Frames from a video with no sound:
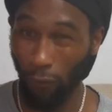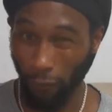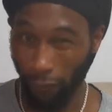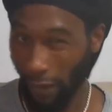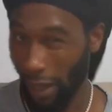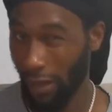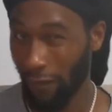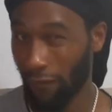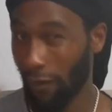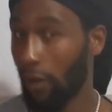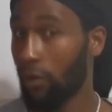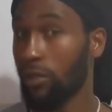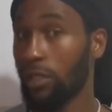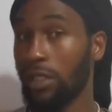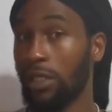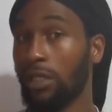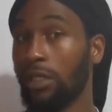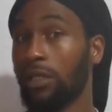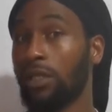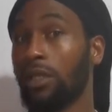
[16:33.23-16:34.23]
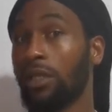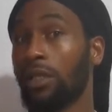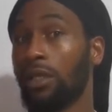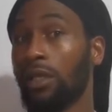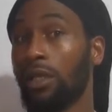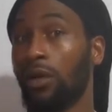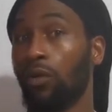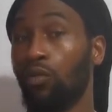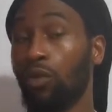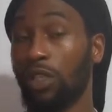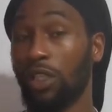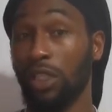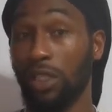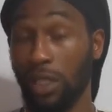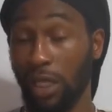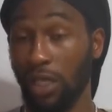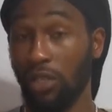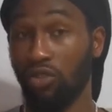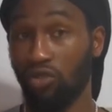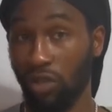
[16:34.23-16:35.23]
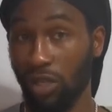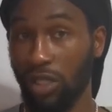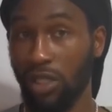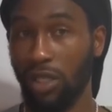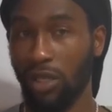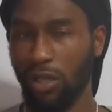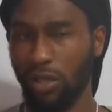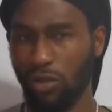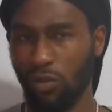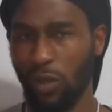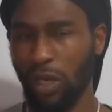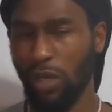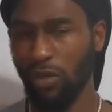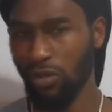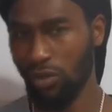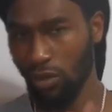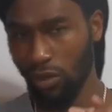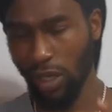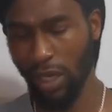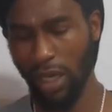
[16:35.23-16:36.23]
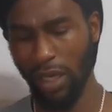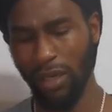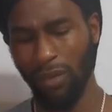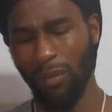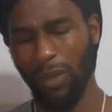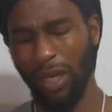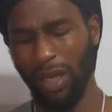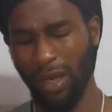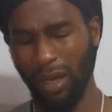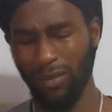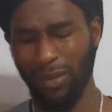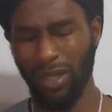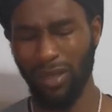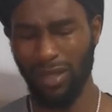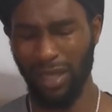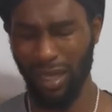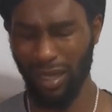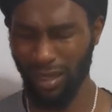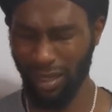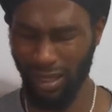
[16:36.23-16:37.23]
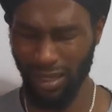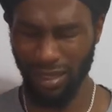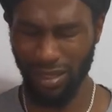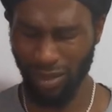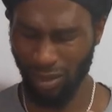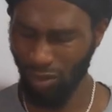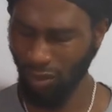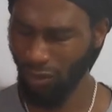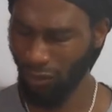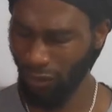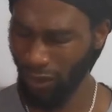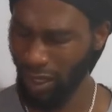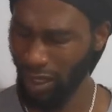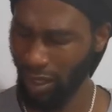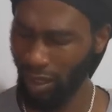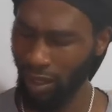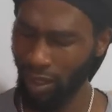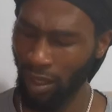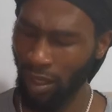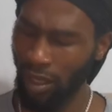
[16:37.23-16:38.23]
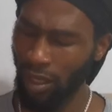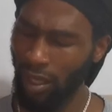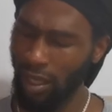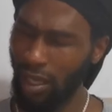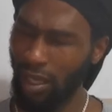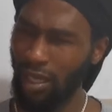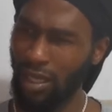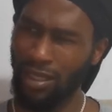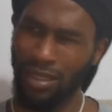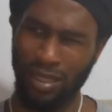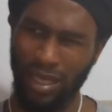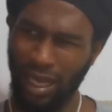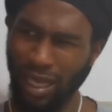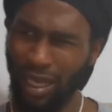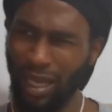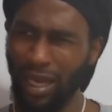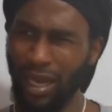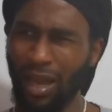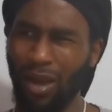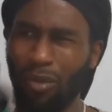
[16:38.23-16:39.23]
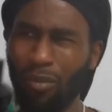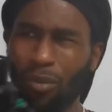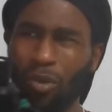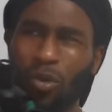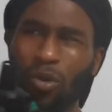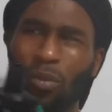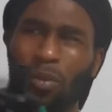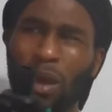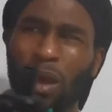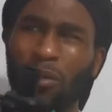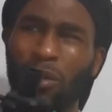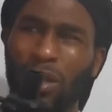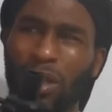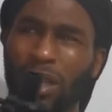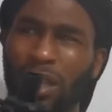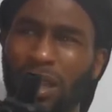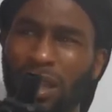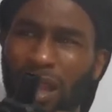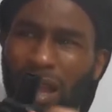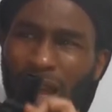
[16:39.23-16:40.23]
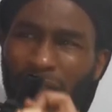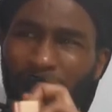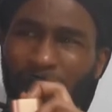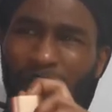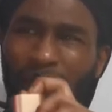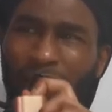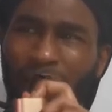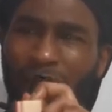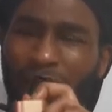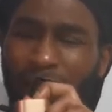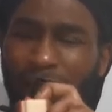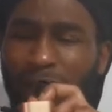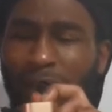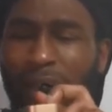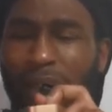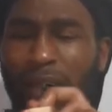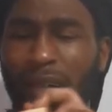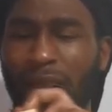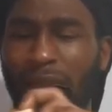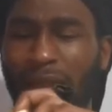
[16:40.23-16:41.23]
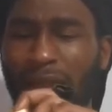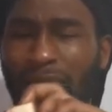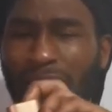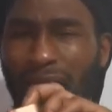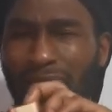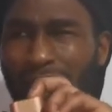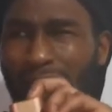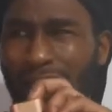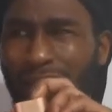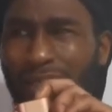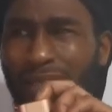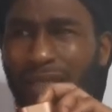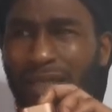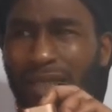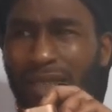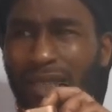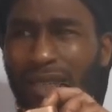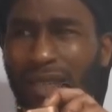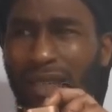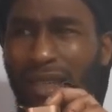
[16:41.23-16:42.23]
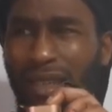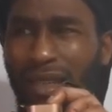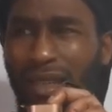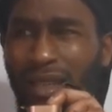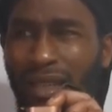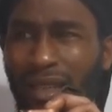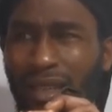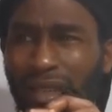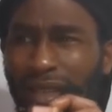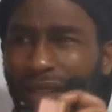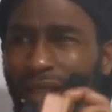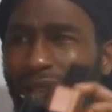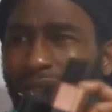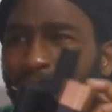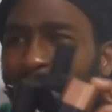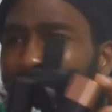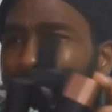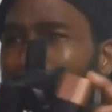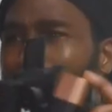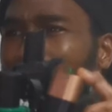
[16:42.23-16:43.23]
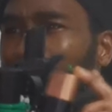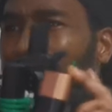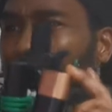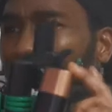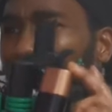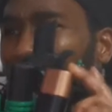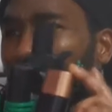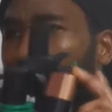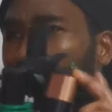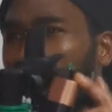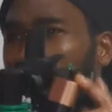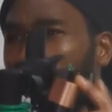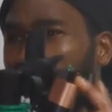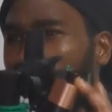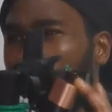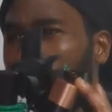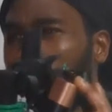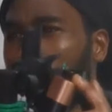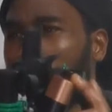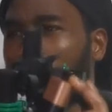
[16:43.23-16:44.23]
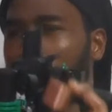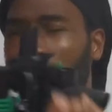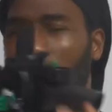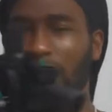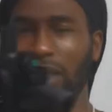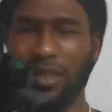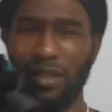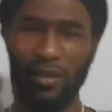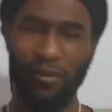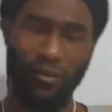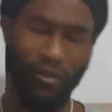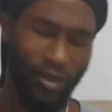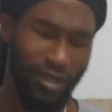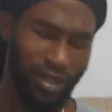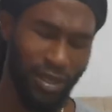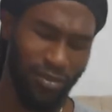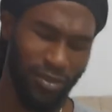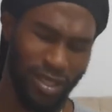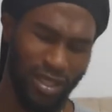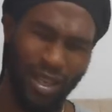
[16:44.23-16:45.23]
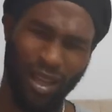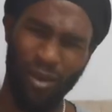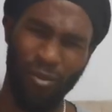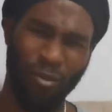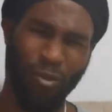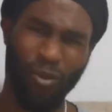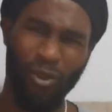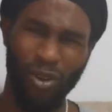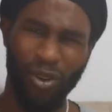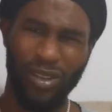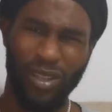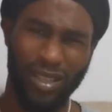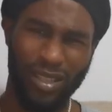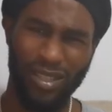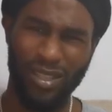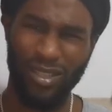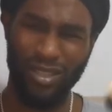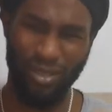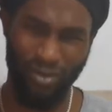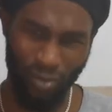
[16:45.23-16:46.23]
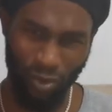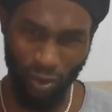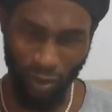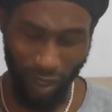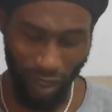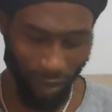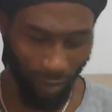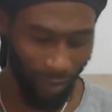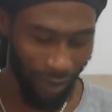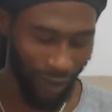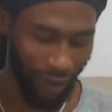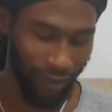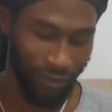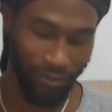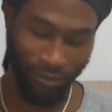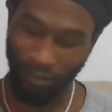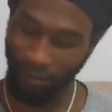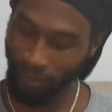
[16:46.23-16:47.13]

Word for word: five thousand, which is interesting, because when I was looking at the milliamps, I was like, this little thing is kicking out more power than that, than this. Like, look at even the size difference. I'm just like, what? This is smaller, but